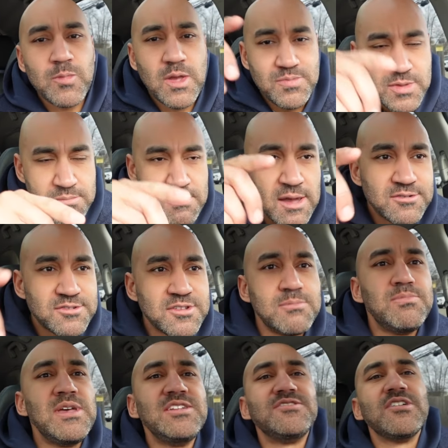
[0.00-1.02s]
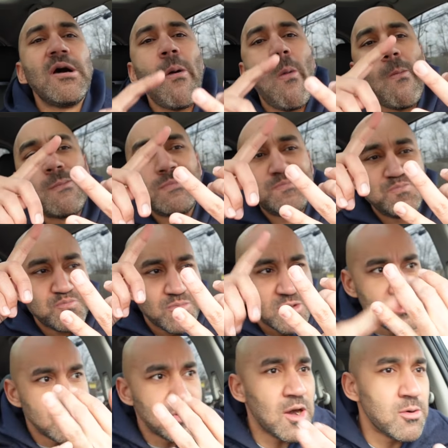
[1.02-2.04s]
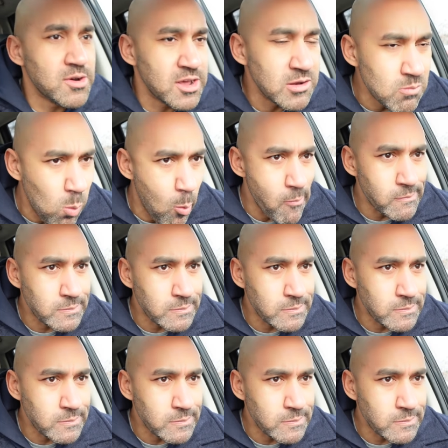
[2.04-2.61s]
The Mexican pizza, goated.